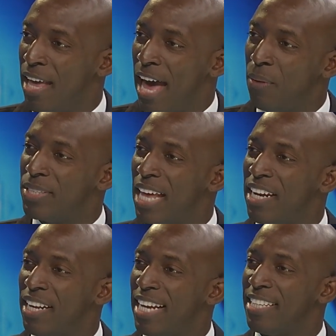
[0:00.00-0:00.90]
I was not
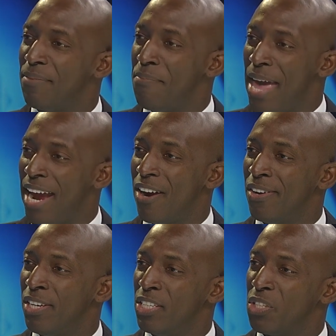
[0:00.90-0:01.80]
elected mayor
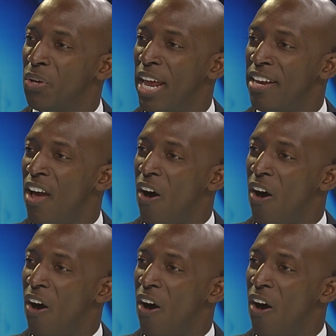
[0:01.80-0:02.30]
so that